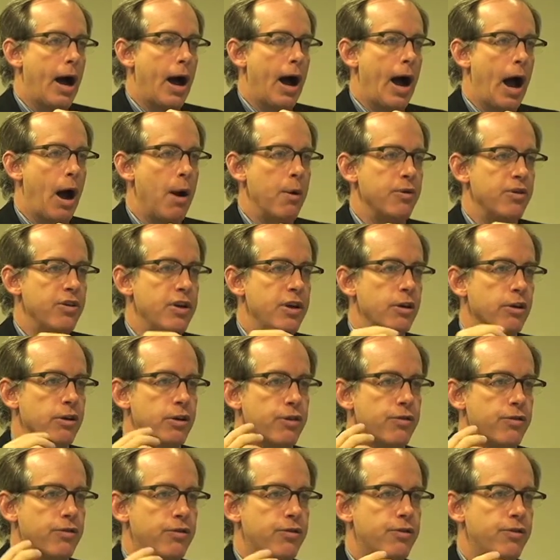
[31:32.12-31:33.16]
I was eager to
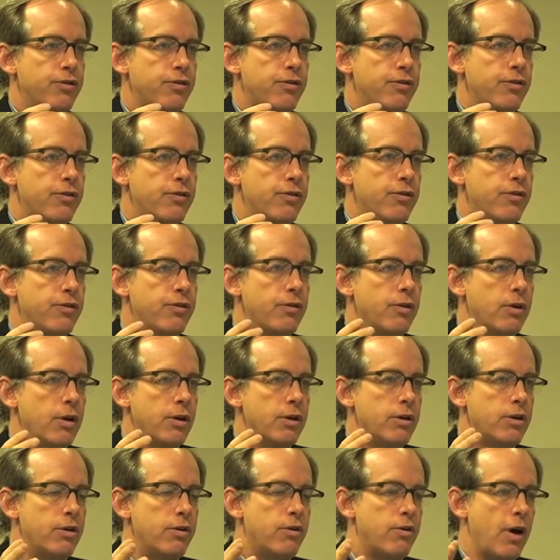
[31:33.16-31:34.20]
f-
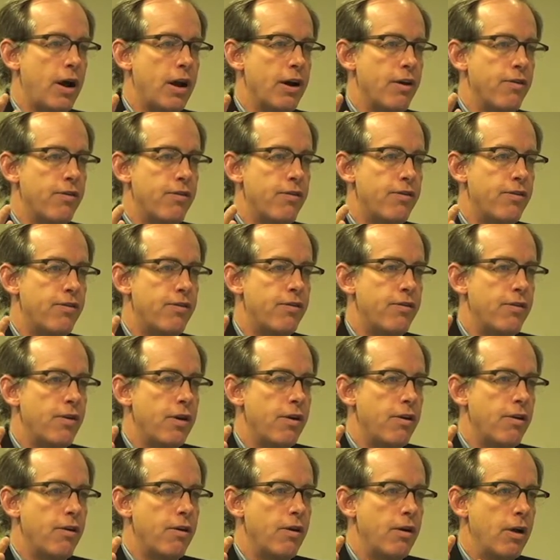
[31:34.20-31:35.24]
to try to f-
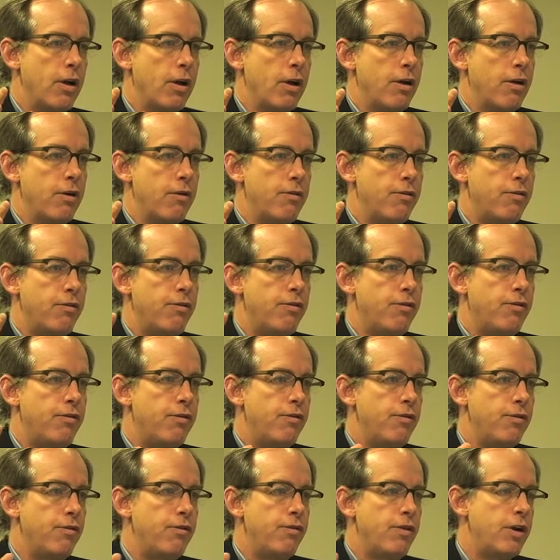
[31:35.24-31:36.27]

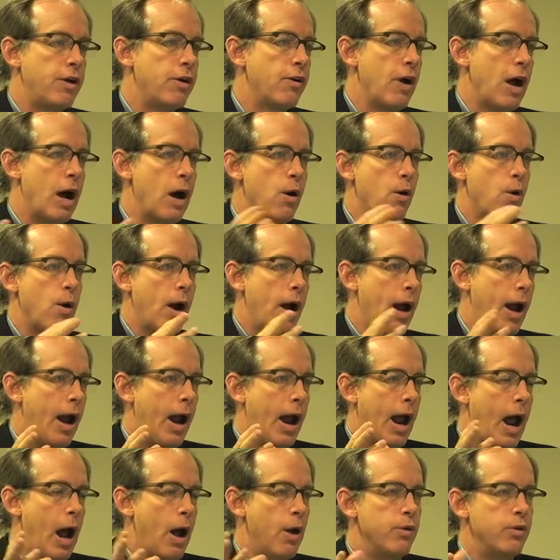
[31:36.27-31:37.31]
figure out
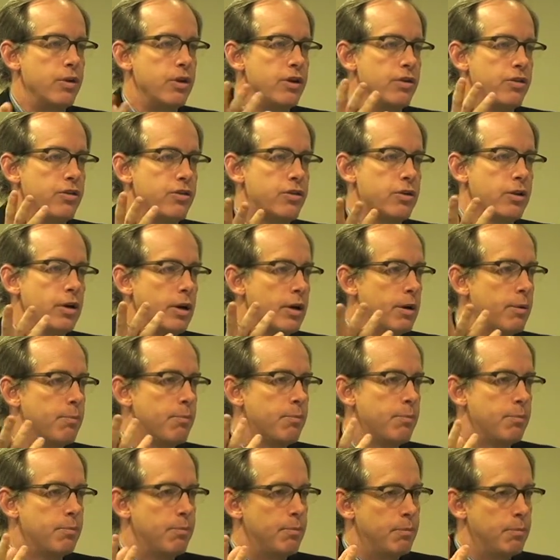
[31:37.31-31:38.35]
how these
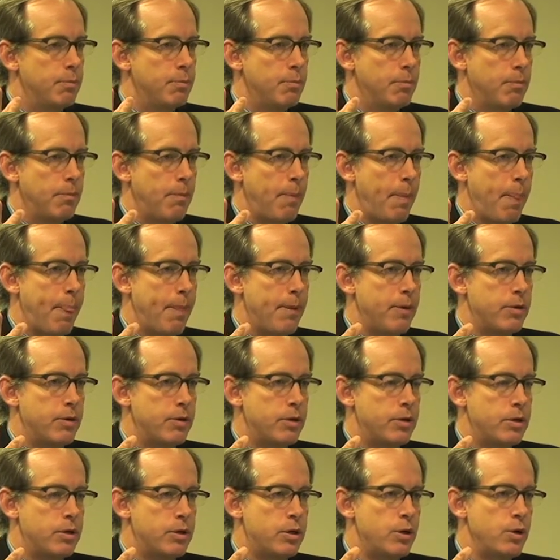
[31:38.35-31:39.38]
um,
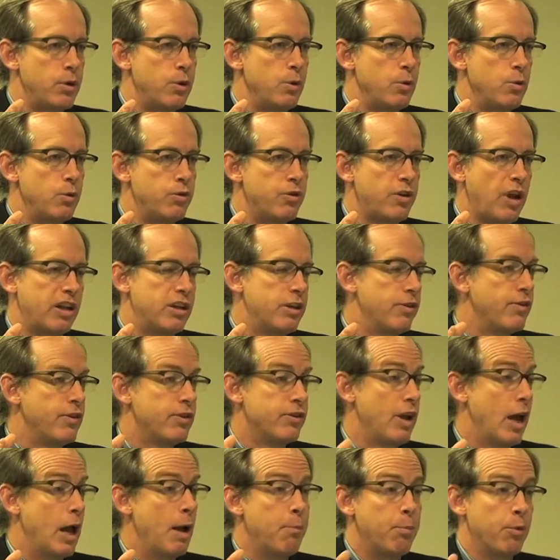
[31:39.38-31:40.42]
two sets of
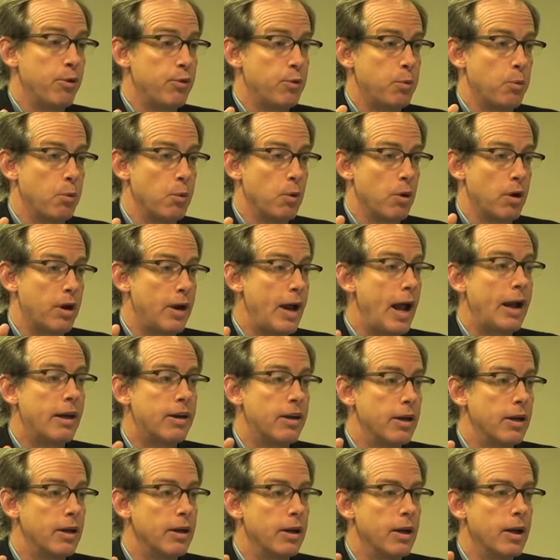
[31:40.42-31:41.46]
examples were
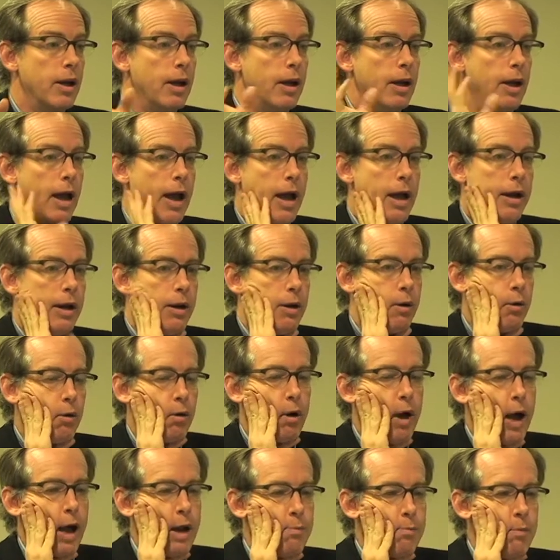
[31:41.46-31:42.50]
connected, and it
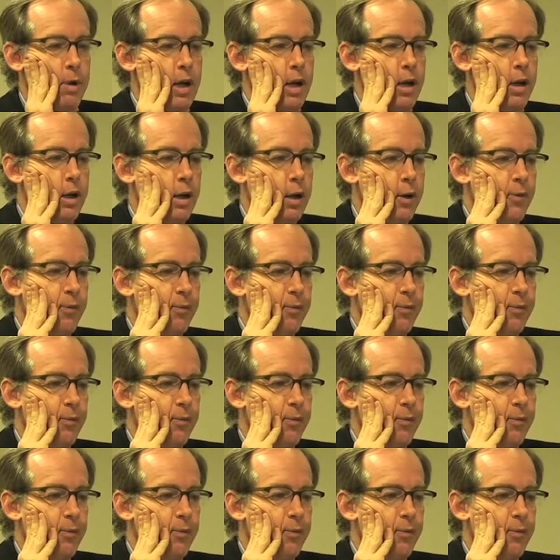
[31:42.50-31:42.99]
led me.